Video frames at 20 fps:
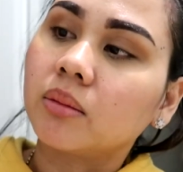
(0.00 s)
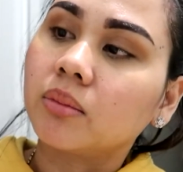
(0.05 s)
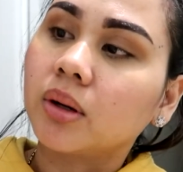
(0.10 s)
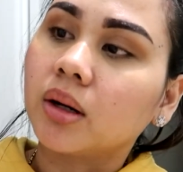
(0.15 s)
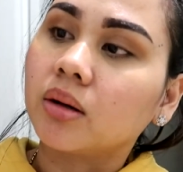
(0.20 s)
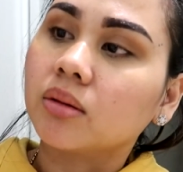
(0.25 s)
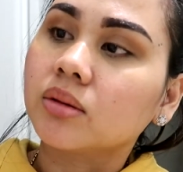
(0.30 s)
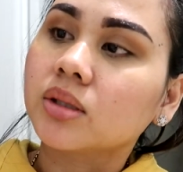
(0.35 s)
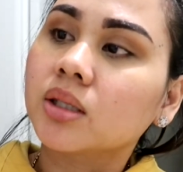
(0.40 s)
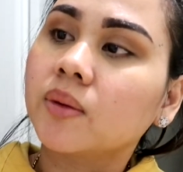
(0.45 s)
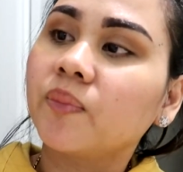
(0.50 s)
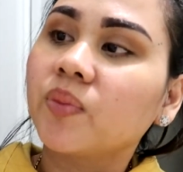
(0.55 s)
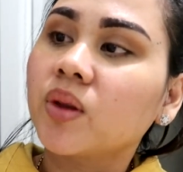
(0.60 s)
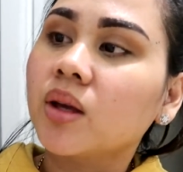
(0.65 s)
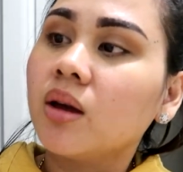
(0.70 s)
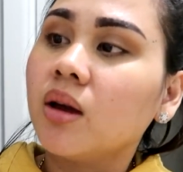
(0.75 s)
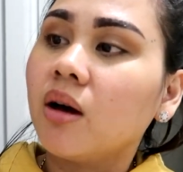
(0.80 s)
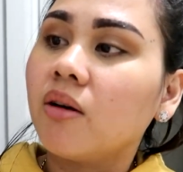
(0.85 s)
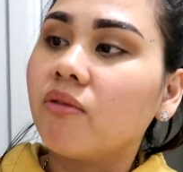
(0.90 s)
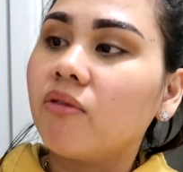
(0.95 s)
eyebrows.
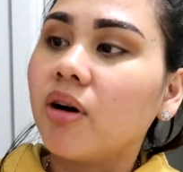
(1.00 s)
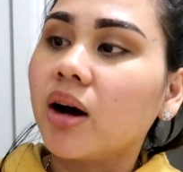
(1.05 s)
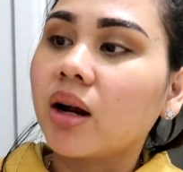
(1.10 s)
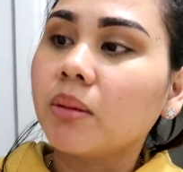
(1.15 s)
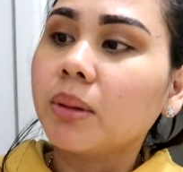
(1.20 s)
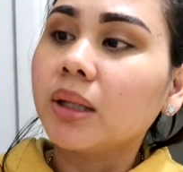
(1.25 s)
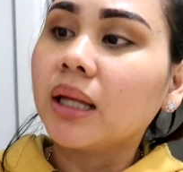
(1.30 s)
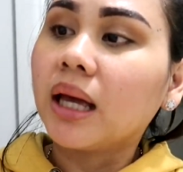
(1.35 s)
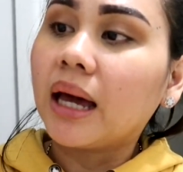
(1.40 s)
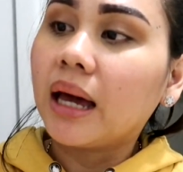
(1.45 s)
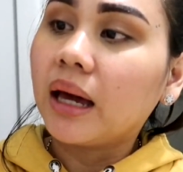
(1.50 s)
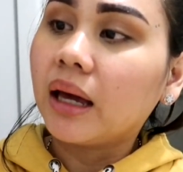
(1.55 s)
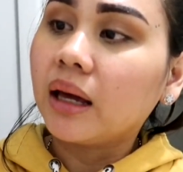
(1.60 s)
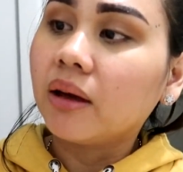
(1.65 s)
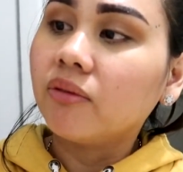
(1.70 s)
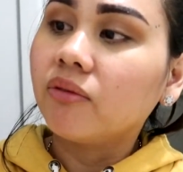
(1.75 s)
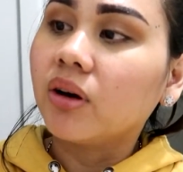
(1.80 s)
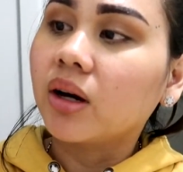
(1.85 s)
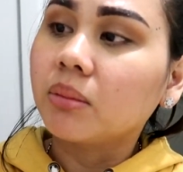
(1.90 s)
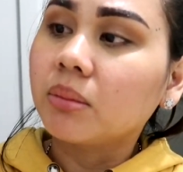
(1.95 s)
Vitamin
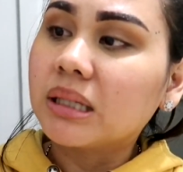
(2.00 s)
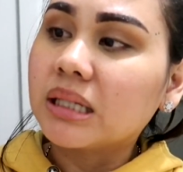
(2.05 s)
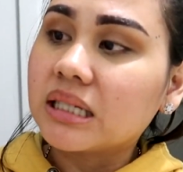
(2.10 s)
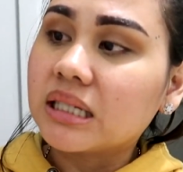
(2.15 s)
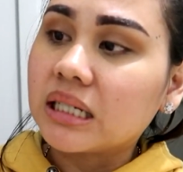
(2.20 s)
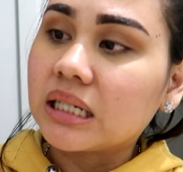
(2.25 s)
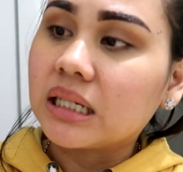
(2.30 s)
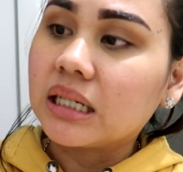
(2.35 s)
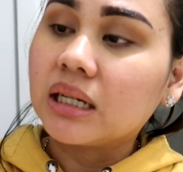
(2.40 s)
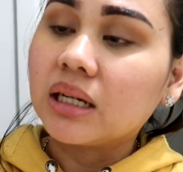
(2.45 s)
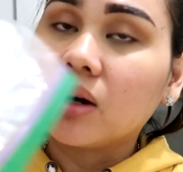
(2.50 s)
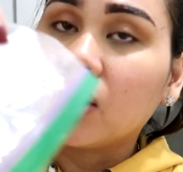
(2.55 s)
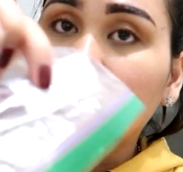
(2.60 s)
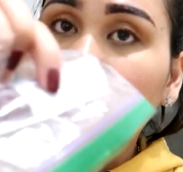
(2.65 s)
A, vitamin D,